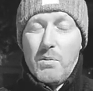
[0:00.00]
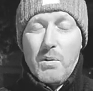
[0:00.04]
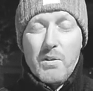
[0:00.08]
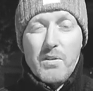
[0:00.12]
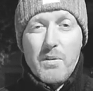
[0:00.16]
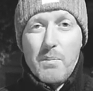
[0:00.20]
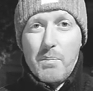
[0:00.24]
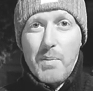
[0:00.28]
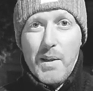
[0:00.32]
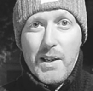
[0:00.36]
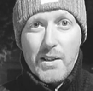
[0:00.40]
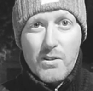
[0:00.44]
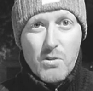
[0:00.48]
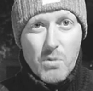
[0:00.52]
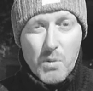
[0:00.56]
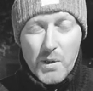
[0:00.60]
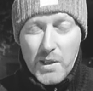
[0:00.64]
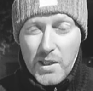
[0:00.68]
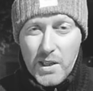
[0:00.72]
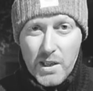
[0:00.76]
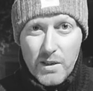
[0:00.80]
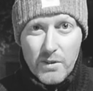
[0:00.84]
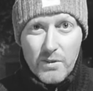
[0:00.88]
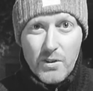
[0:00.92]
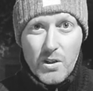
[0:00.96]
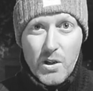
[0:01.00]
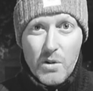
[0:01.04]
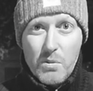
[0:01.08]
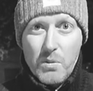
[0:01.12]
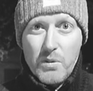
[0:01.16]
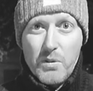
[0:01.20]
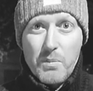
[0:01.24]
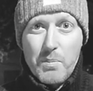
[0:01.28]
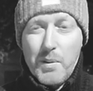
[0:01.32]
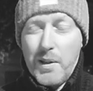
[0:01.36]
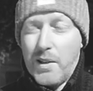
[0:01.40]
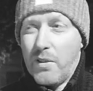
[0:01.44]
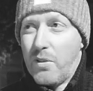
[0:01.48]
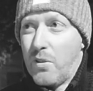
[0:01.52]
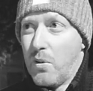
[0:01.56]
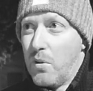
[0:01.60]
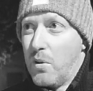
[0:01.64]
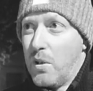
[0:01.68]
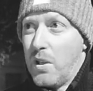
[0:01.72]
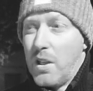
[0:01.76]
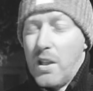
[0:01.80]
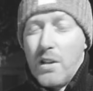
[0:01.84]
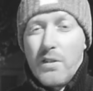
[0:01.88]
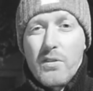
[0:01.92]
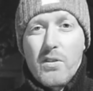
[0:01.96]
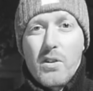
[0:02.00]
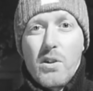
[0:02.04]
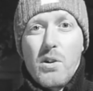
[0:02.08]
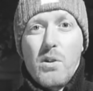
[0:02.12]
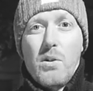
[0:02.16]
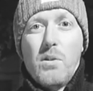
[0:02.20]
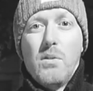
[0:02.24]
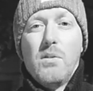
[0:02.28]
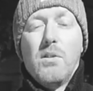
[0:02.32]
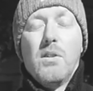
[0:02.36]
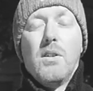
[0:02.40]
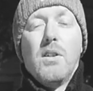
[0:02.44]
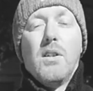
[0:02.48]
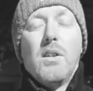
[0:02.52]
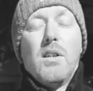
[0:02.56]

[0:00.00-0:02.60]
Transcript: wasn't better 20 years ago, it wasn't better 30 years ago.